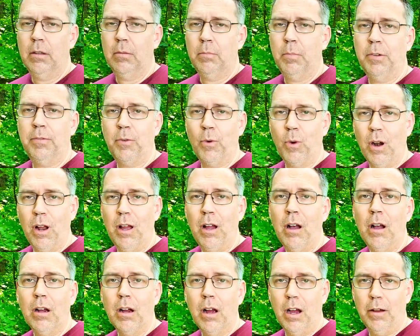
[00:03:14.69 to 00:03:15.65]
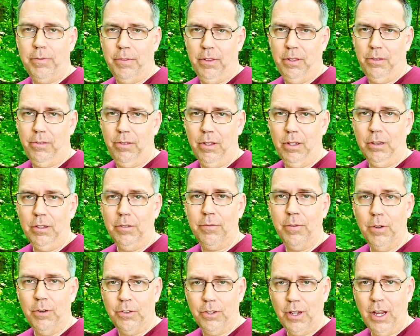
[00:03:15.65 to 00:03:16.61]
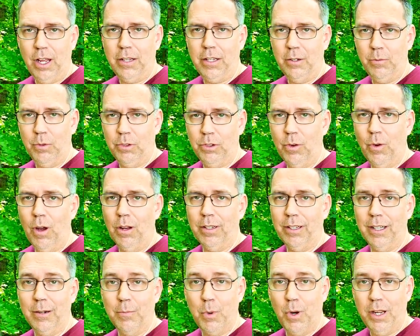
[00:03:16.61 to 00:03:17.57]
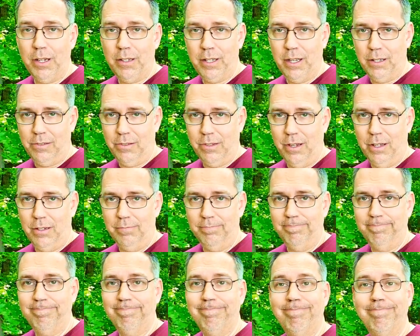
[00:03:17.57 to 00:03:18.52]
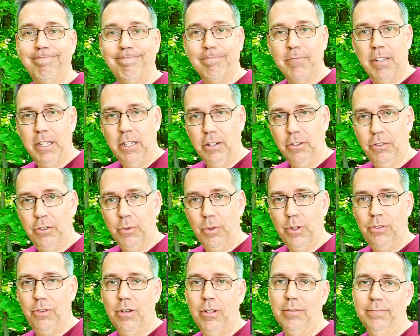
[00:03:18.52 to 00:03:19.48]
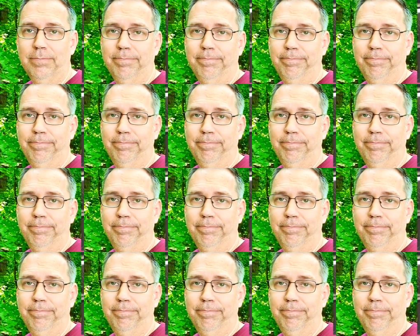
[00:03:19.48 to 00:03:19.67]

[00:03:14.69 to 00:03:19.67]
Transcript: Before I hung off this thing, the first thing I did was go out and get a break test done. Here's the result.